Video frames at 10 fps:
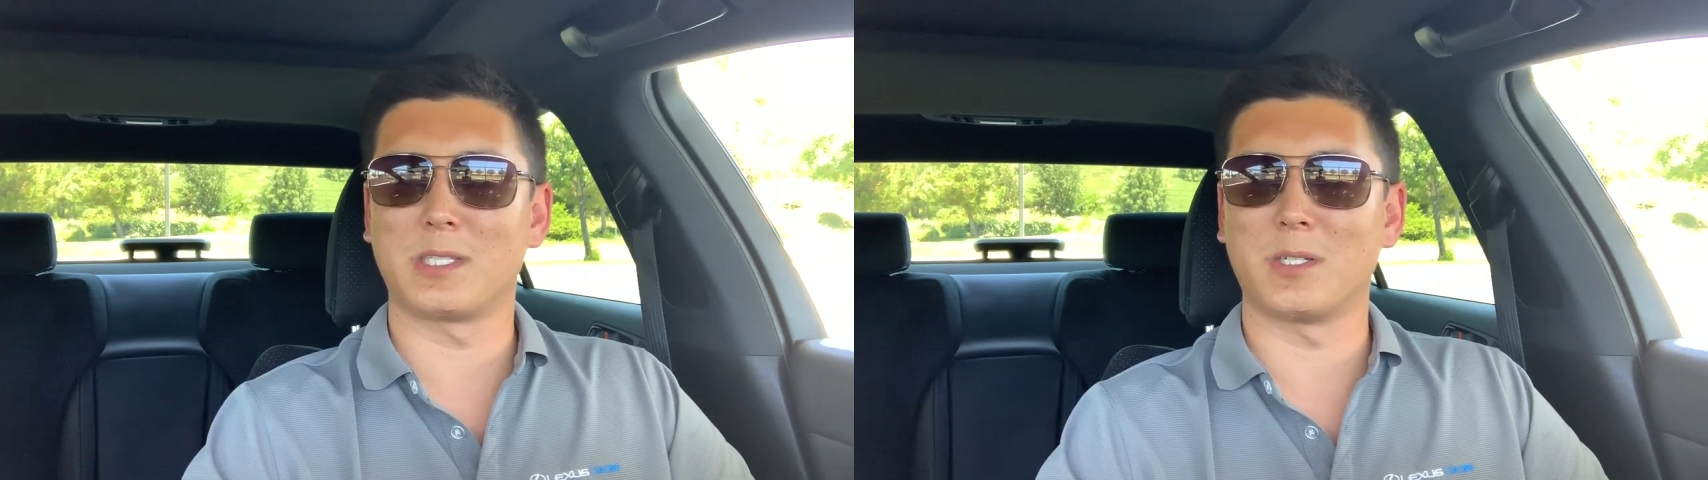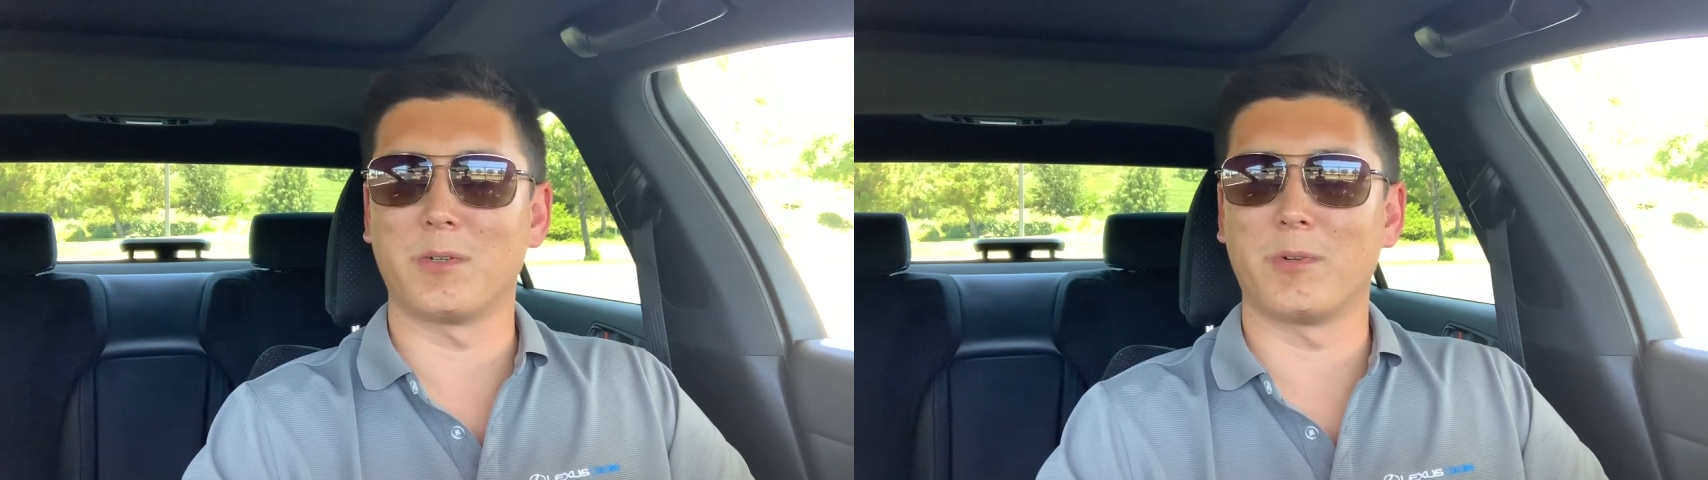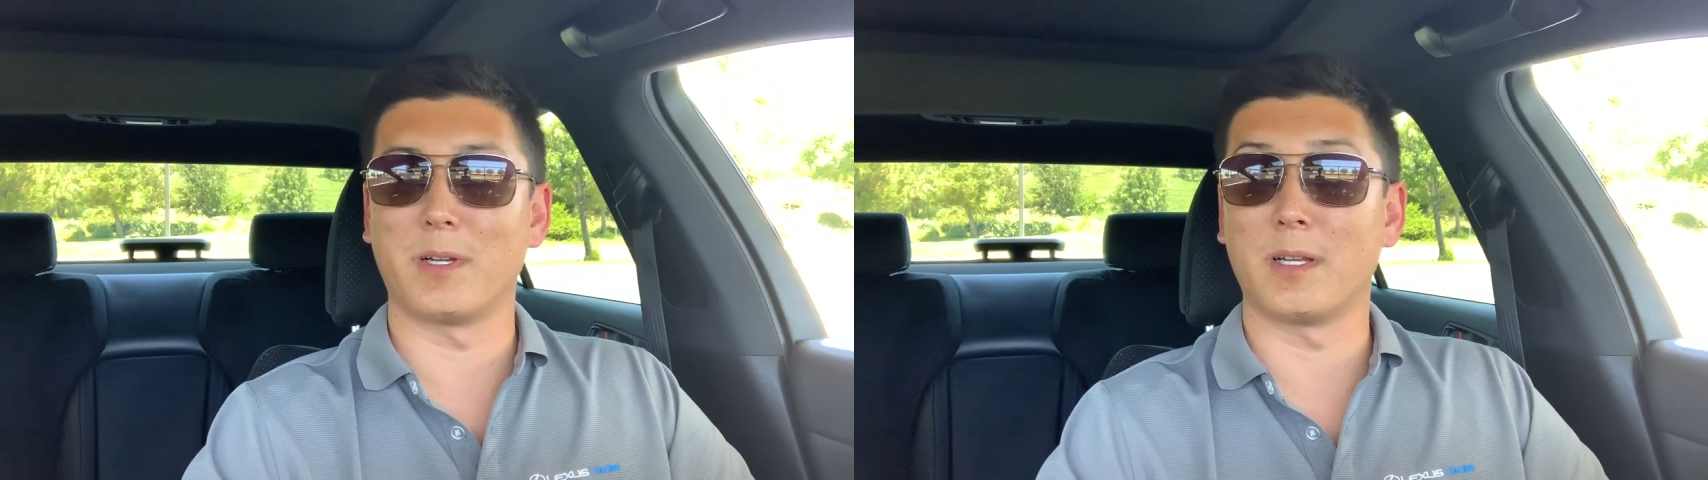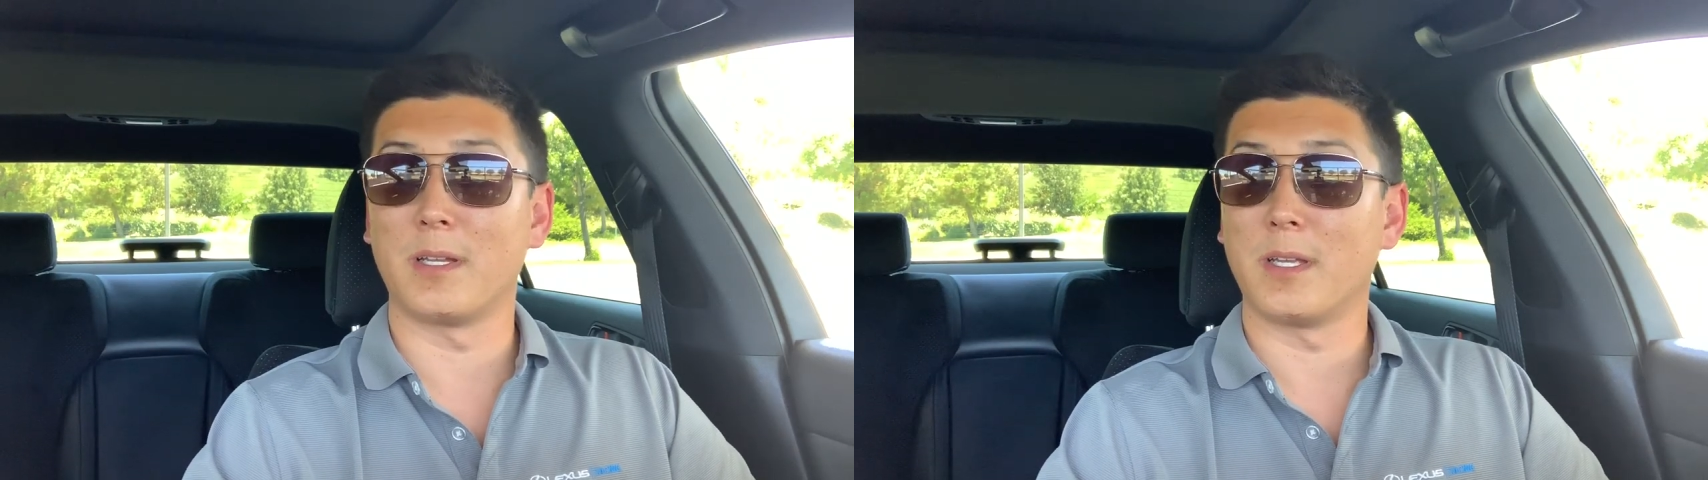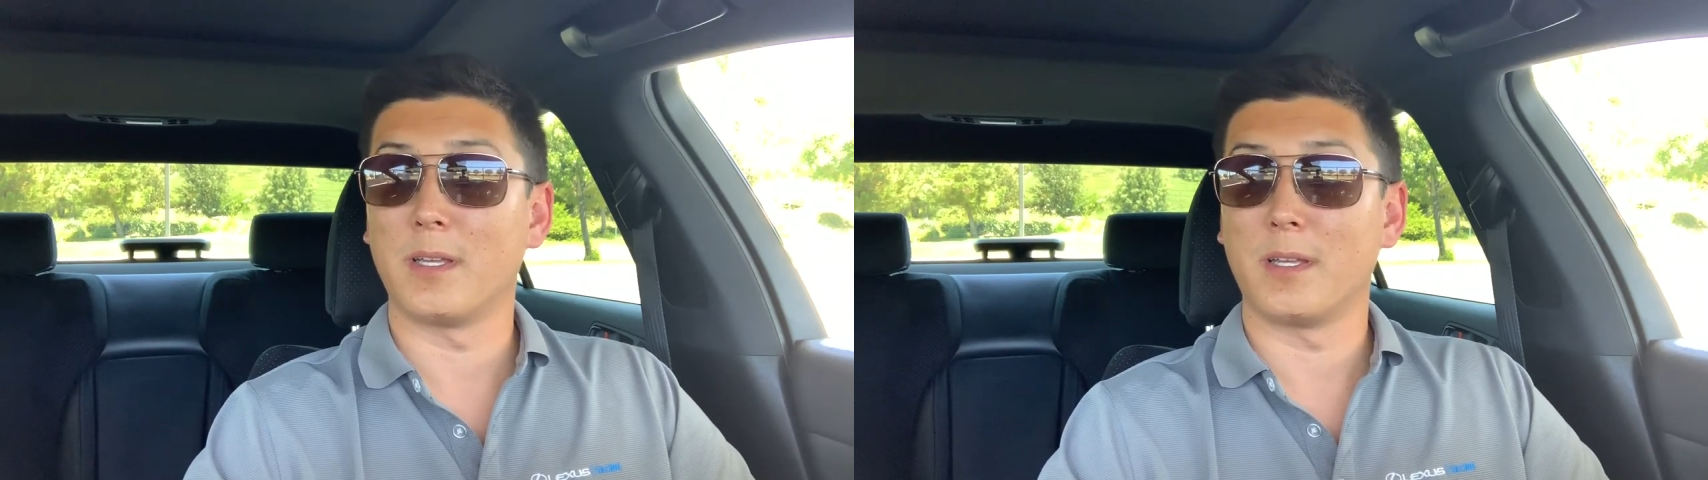So
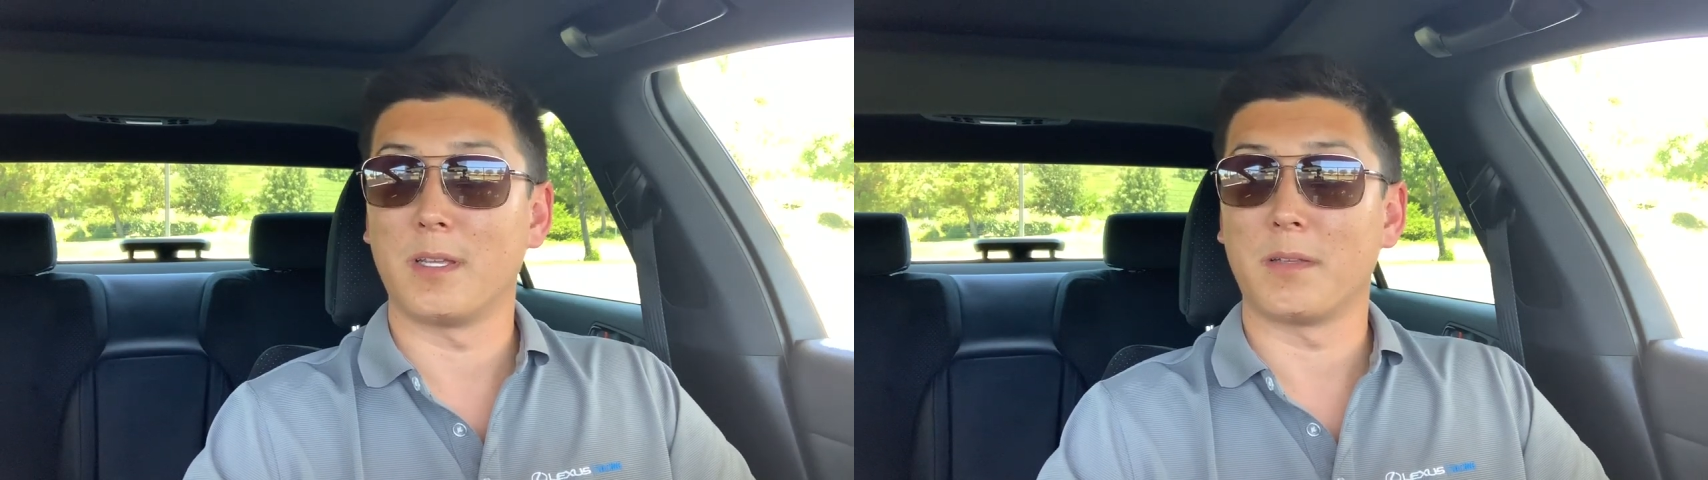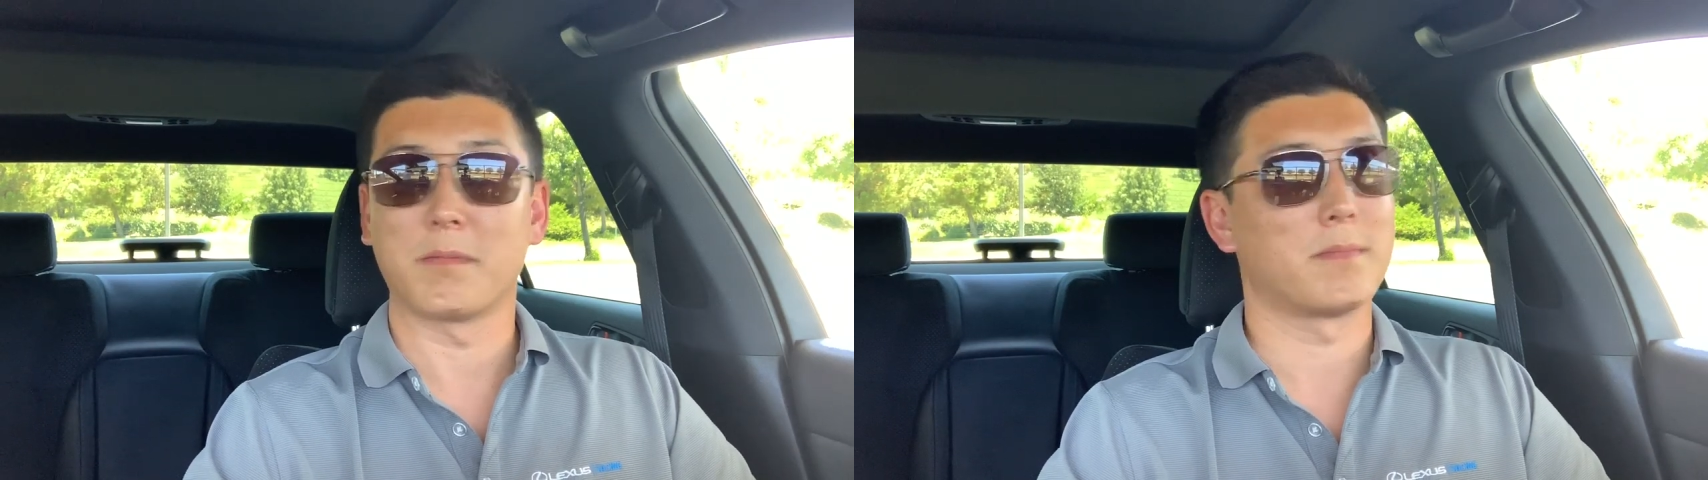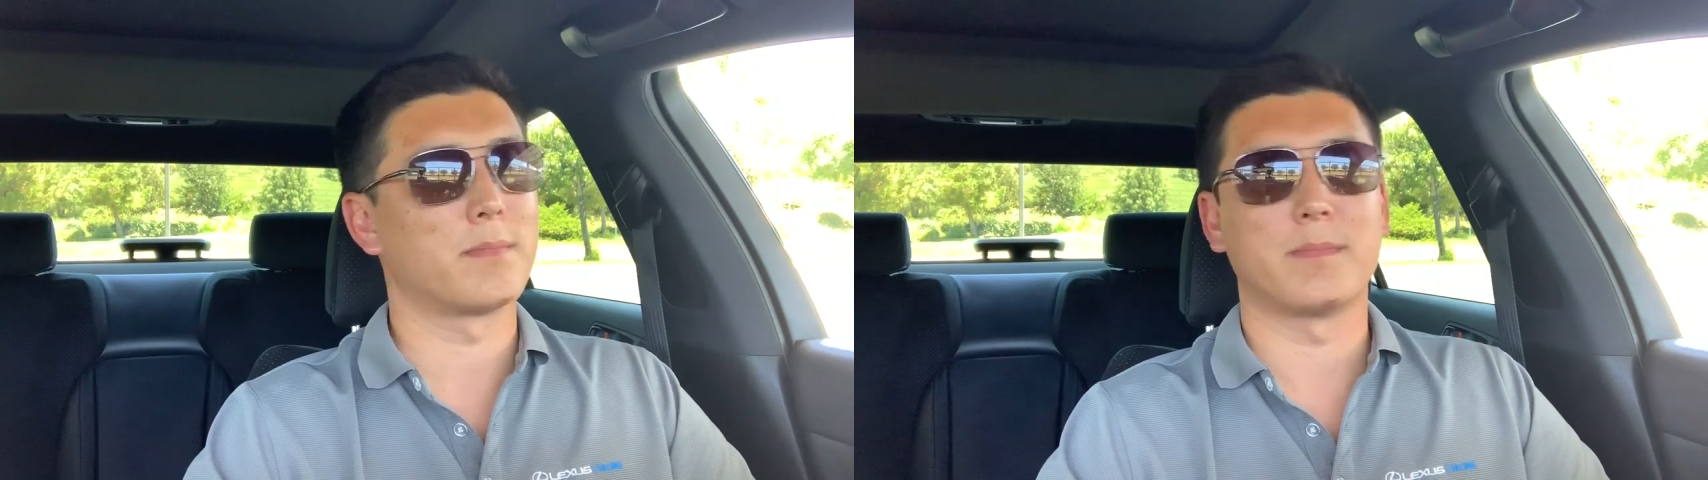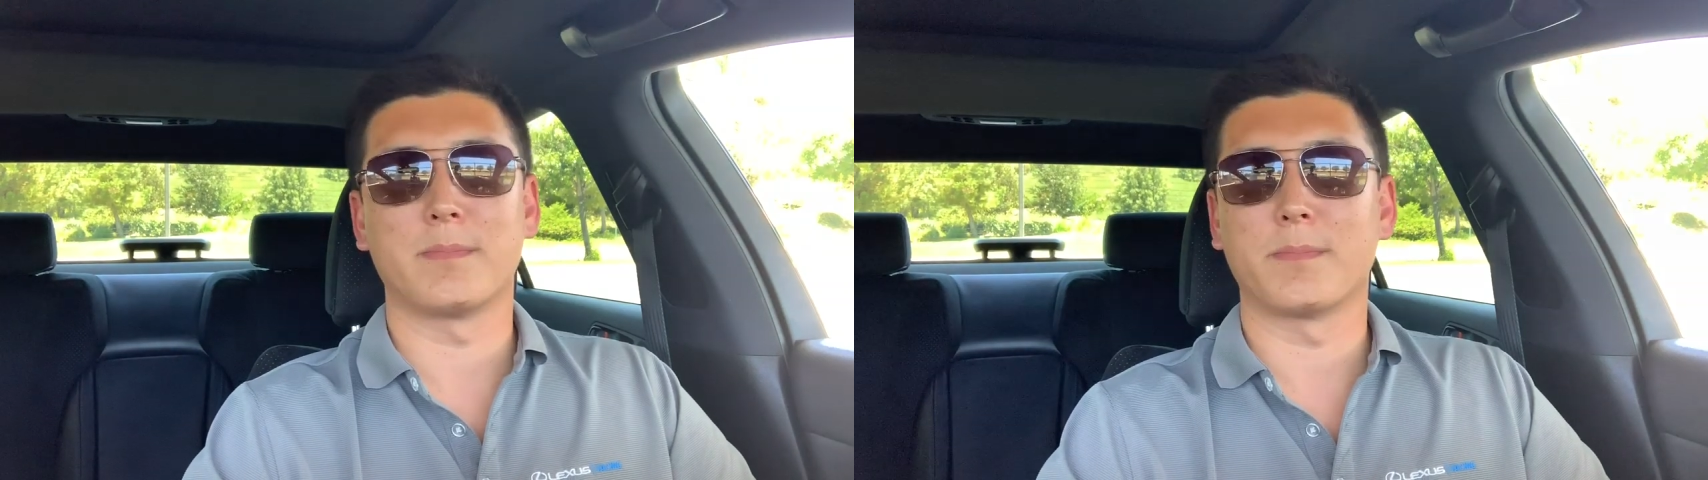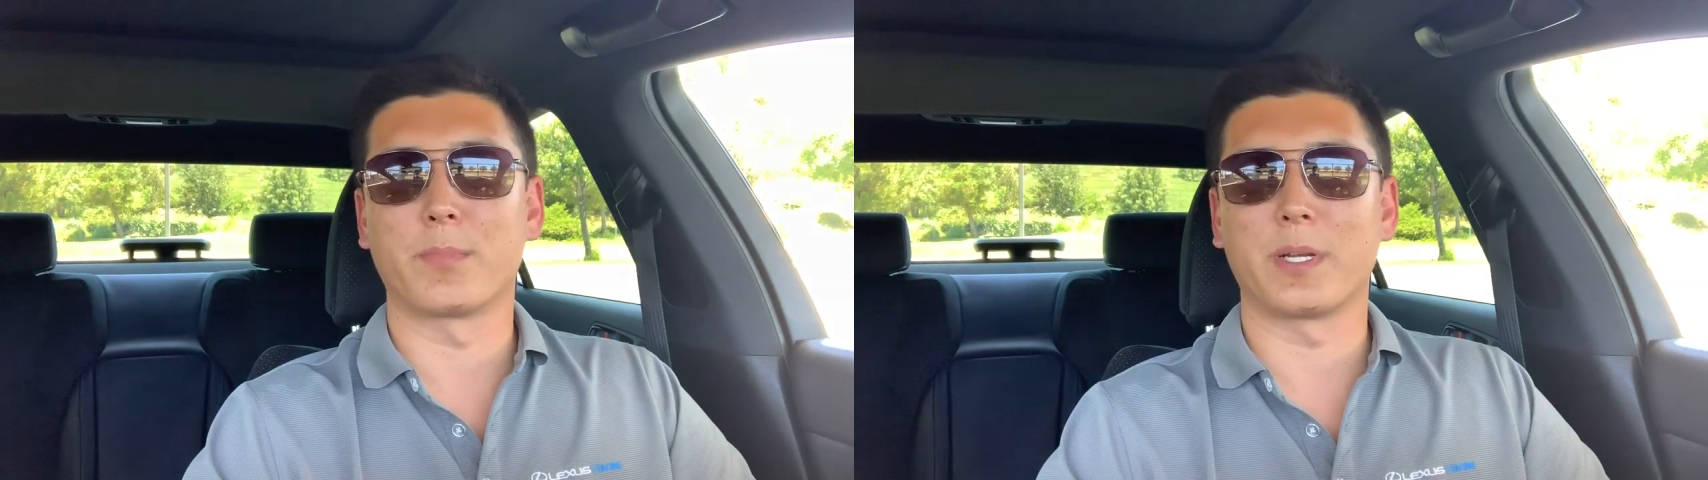
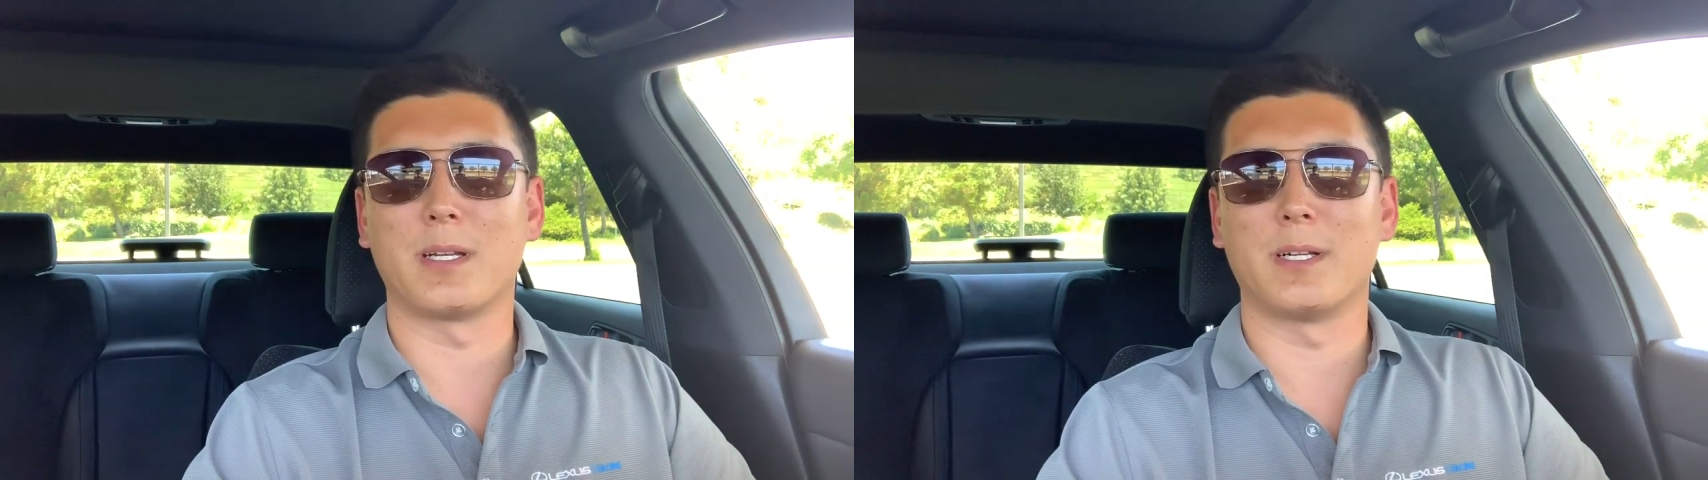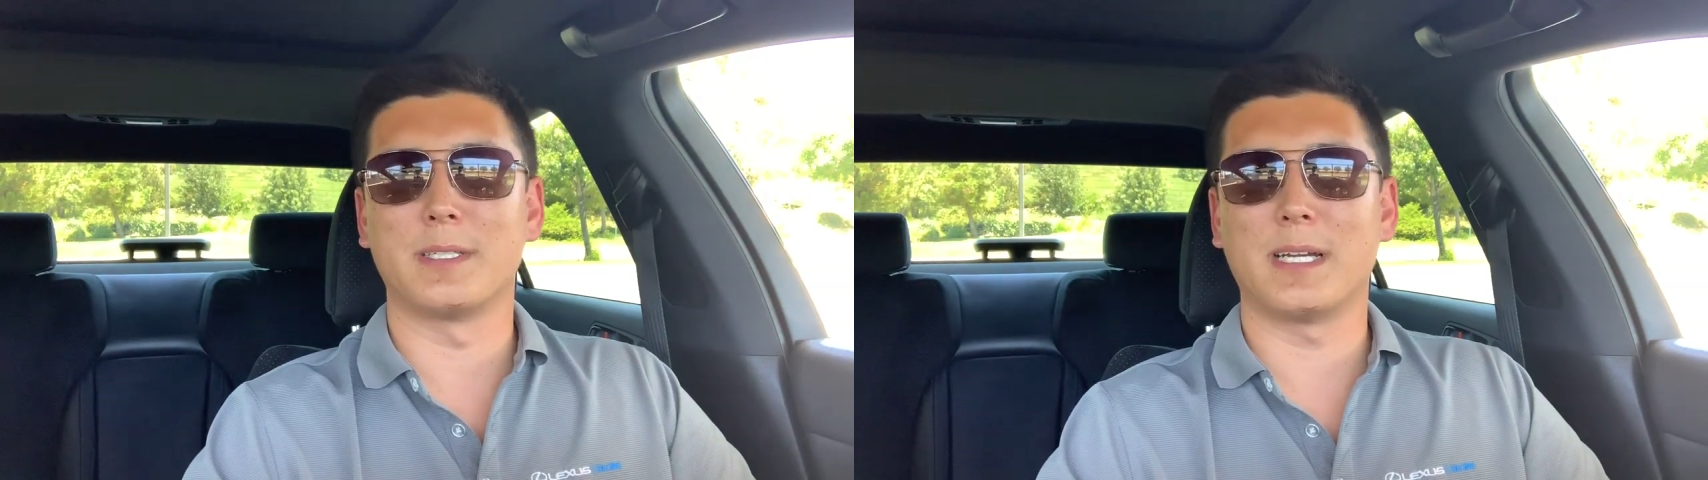bring it on